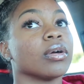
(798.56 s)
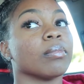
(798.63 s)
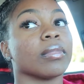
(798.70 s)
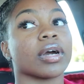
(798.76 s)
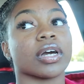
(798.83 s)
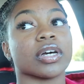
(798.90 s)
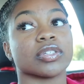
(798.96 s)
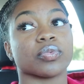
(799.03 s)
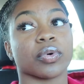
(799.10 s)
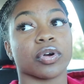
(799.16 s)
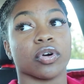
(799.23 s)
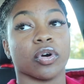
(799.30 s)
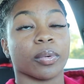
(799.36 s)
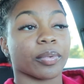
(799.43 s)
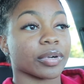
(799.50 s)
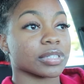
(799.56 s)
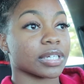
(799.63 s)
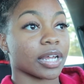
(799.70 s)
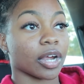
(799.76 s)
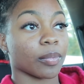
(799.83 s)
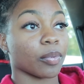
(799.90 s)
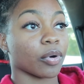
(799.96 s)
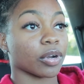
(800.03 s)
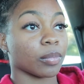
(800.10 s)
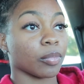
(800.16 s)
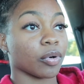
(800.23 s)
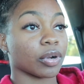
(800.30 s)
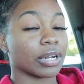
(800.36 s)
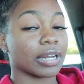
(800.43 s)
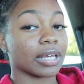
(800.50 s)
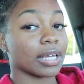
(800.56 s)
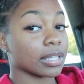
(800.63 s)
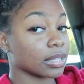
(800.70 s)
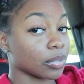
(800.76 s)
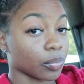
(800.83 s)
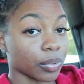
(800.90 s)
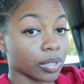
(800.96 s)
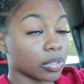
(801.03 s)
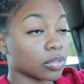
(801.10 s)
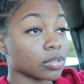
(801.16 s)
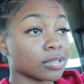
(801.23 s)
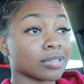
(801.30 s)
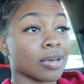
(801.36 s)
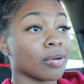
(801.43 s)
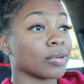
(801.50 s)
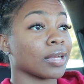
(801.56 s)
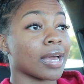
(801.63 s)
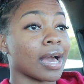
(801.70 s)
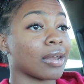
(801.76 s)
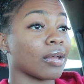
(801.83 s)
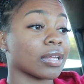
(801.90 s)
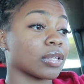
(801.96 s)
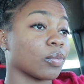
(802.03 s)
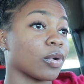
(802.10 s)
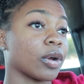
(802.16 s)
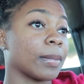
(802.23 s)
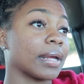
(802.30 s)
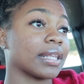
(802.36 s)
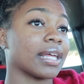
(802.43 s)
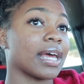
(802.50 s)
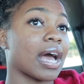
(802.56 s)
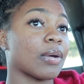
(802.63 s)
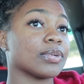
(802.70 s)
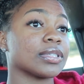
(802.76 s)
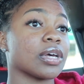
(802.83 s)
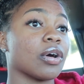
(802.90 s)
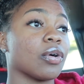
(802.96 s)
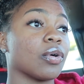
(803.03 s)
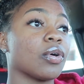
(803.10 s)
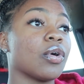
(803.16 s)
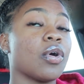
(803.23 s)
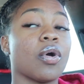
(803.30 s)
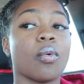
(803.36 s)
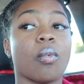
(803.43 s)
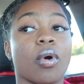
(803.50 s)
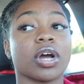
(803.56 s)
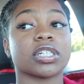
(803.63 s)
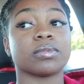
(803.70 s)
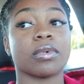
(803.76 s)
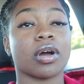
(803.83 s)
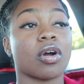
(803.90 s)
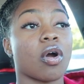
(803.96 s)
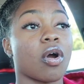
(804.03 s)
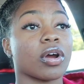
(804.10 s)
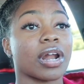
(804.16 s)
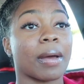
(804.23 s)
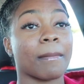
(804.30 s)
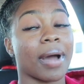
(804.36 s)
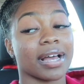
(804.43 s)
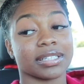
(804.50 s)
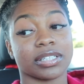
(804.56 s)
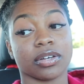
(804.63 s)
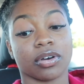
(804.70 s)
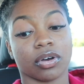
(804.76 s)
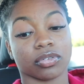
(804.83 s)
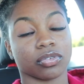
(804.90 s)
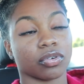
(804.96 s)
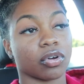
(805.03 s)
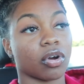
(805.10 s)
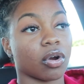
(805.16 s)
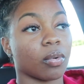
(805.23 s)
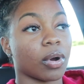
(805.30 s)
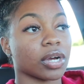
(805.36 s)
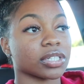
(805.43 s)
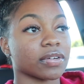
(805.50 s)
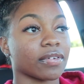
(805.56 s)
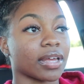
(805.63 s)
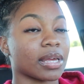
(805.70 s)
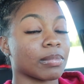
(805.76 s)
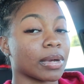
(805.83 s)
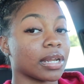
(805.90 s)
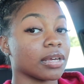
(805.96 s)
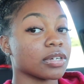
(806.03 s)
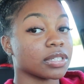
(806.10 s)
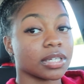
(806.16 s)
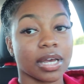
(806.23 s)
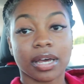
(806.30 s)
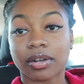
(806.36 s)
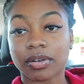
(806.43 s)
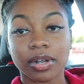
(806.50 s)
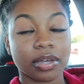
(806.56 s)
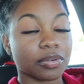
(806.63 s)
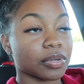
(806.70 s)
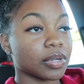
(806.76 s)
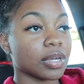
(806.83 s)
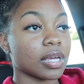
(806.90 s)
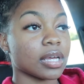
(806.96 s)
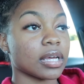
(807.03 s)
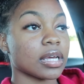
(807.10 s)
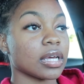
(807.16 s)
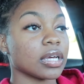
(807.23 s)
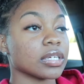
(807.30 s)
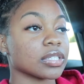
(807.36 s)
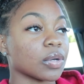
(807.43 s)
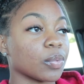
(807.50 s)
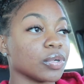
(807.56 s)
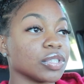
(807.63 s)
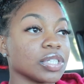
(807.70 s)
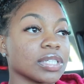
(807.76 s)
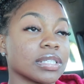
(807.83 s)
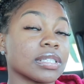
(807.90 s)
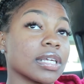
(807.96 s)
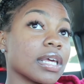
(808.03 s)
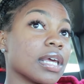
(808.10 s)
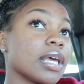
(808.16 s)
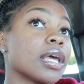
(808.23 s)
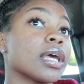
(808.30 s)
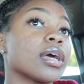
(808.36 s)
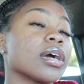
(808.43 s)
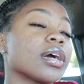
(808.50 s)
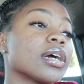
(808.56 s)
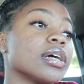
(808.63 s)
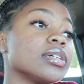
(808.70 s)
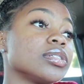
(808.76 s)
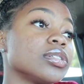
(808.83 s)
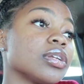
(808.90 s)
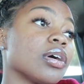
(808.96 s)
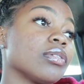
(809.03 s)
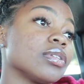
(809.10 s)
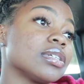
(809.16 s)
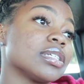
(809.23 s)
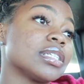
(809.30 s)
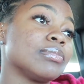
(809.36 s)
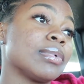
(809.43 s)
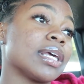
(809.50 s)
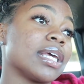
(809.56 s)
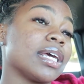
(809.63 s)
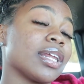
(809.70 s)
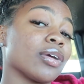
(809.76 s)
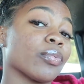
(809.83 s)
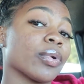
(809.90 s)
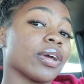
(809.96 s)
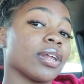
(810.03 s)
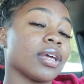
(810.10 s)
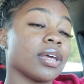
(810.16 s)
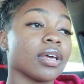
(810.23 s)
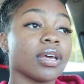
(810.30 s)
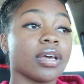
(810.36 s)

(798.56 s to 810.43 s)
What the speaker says: because we're Ubering to the airport in the morning to get the rental. So yeah, I don't have to worry about that. I was gonna wash my car and I might still go through the car wash if I get my nails done, I don't know. So we'll just see. You know, this is me getting ready